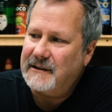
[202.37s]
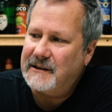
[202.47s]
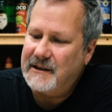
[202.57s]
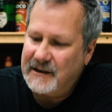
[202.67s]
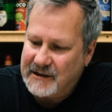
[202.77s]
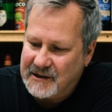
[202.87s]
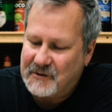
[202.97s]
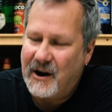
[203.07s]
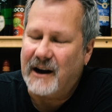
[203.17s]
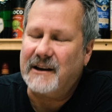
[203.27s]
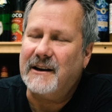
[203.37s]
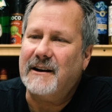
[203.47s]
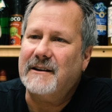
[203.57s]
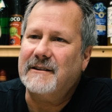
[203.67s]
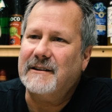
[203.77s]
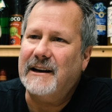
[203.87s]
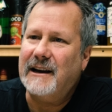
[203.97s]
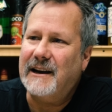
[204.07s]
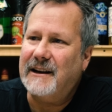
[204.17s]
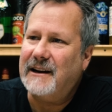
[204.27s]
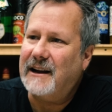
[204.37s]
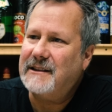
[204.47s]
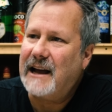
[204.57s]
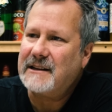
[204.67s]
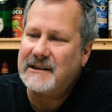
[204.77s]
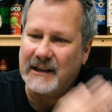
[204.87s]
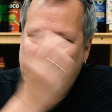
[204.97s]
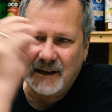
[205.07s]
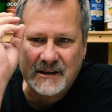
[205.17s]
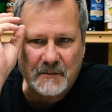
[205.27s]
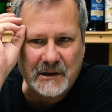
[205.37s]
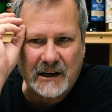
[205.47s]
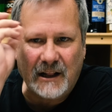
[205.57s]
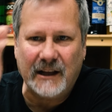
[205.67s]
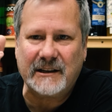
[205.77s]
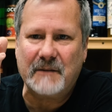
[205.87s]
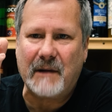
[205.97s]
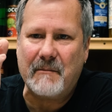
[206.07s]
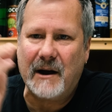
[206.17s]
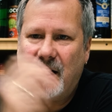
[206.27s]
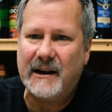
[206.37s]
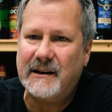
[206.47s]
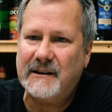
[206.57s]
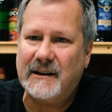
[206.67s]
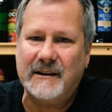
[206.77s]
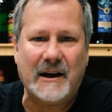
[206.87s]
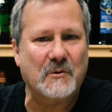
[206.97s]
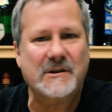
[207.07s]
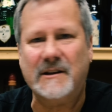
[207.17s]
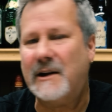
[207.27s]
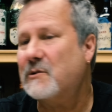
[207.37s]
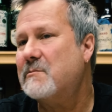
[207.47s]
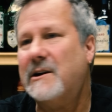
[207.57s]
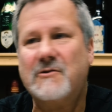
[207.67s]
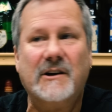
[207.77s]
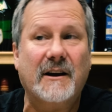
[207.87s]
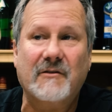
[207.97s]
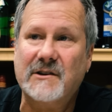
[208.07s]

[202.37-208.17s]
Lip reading: this is Rakija. And that's the thing, something clicked in my mind, and that was it. That was my drink ever